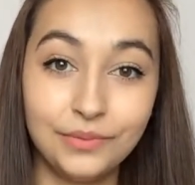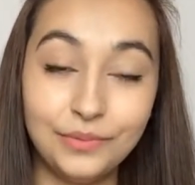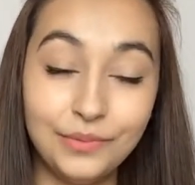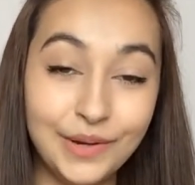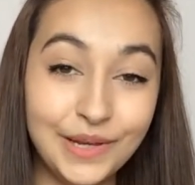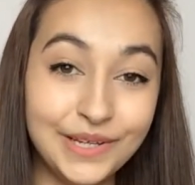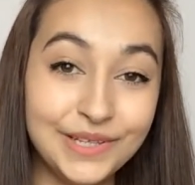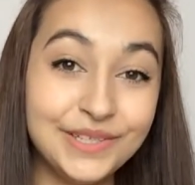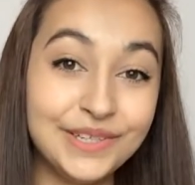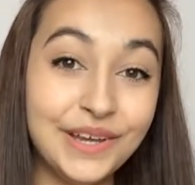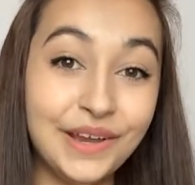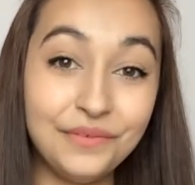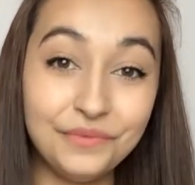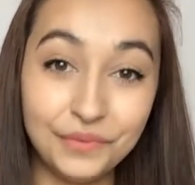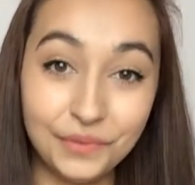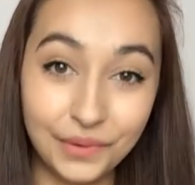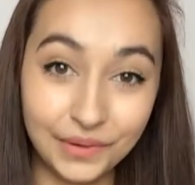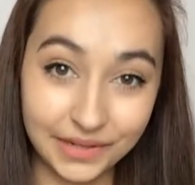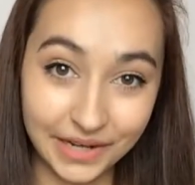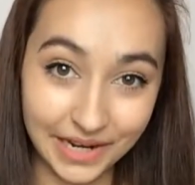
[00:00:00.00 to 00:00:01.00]
which
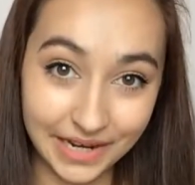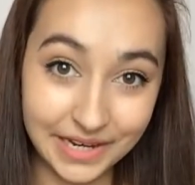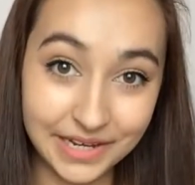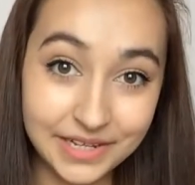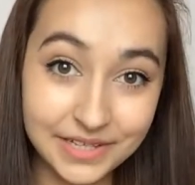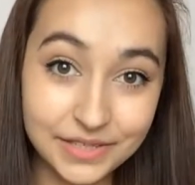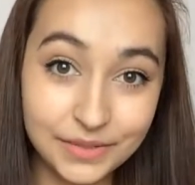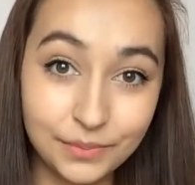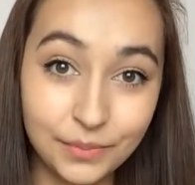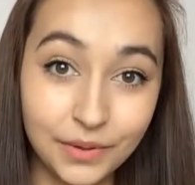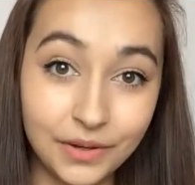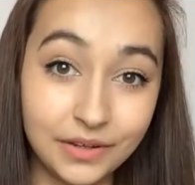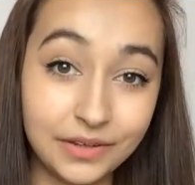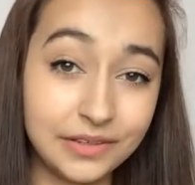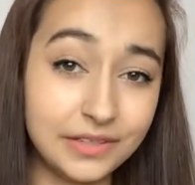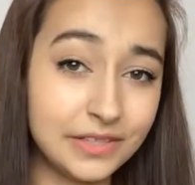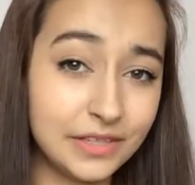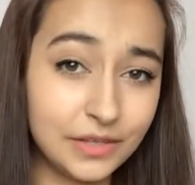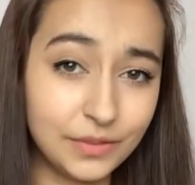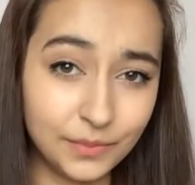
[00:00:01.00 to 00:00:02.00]
everyone hates, but
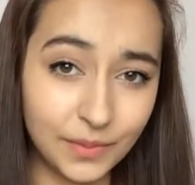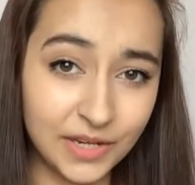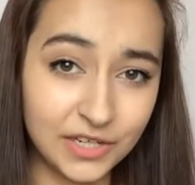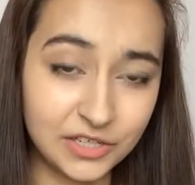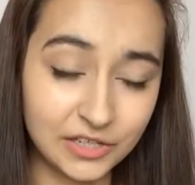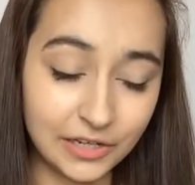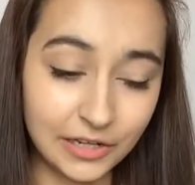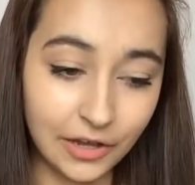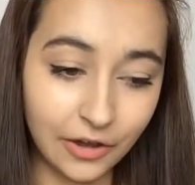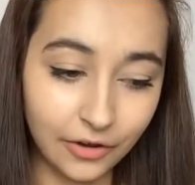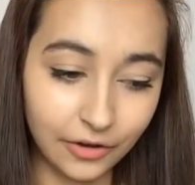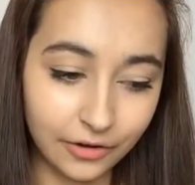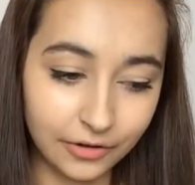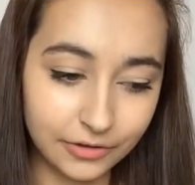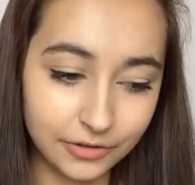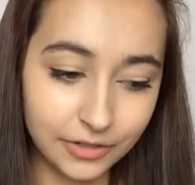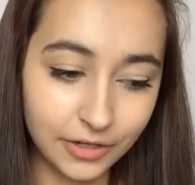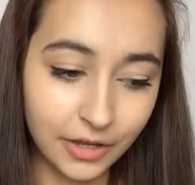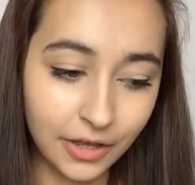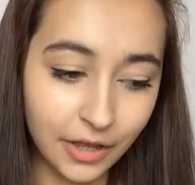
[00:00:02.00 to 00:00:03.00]
it's especially
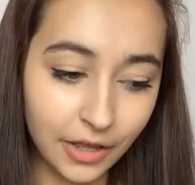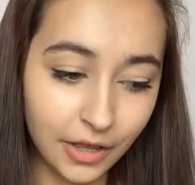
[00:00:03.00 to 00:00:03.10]
hard